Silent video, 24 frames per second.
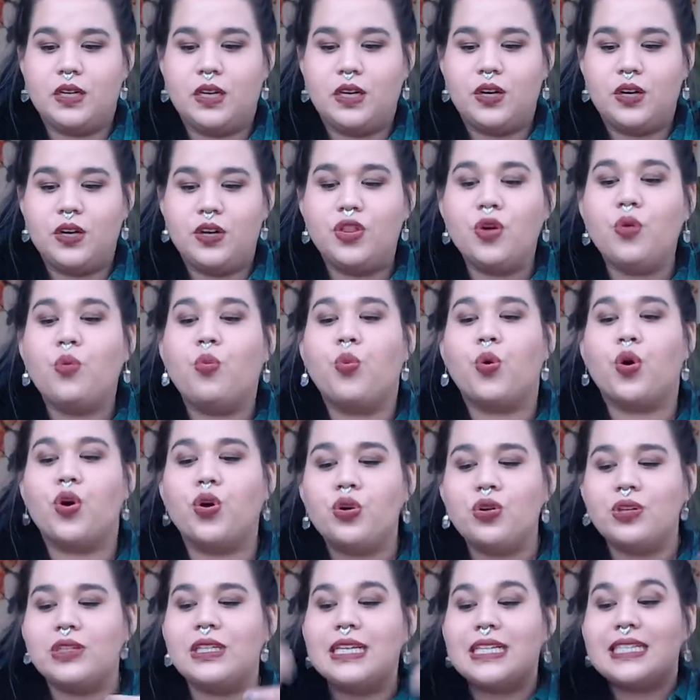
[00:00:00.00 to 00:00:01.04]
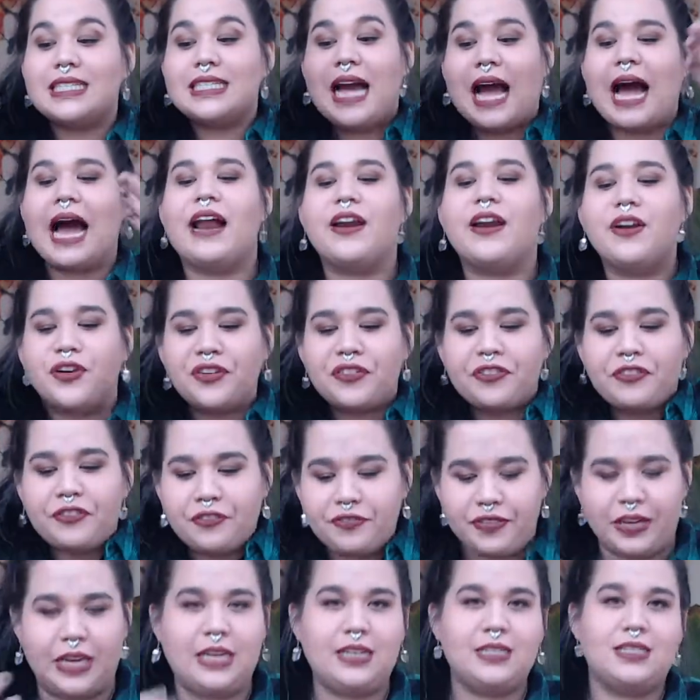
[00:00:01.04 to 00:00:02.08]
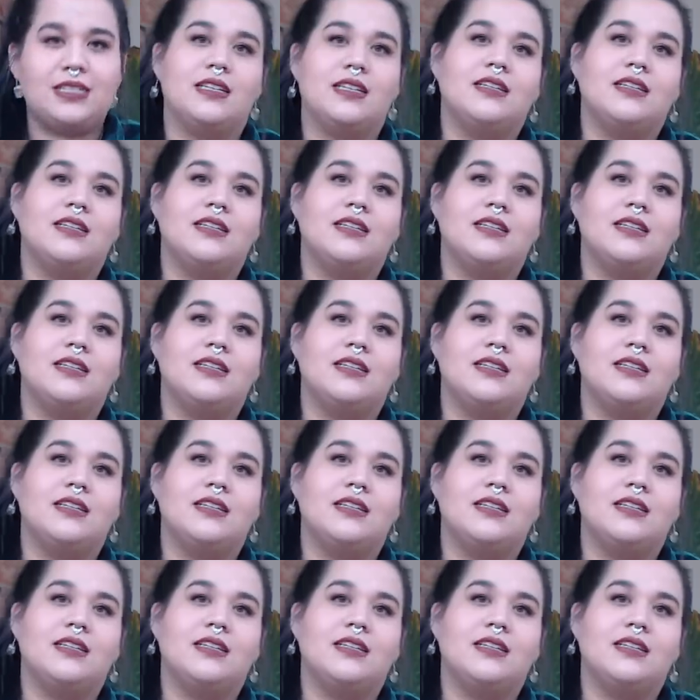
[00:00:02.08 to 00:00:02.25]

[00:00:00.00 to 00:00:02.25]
The world is at your feet.